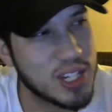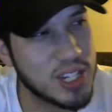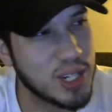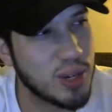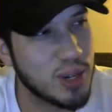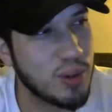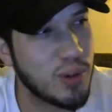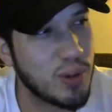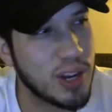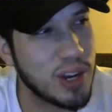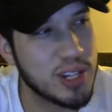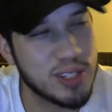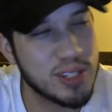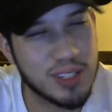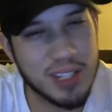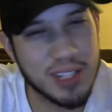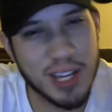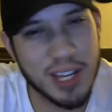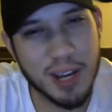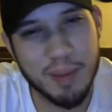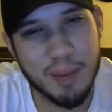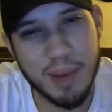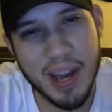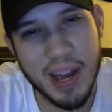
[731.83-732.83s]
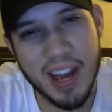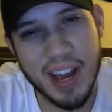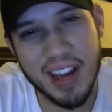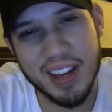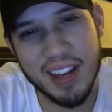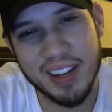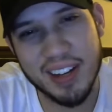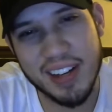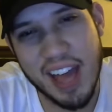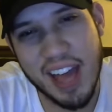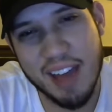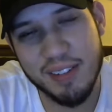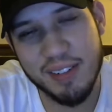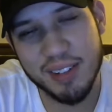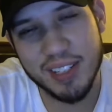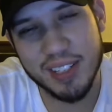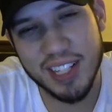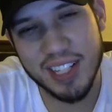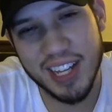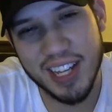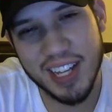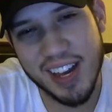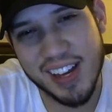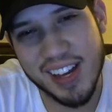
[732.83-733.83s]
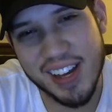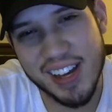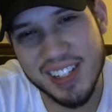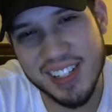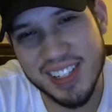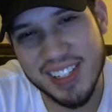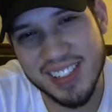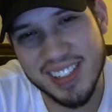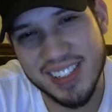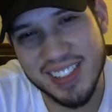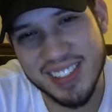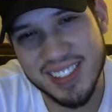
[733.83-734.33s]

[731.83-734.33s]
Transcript: did you think about everything else?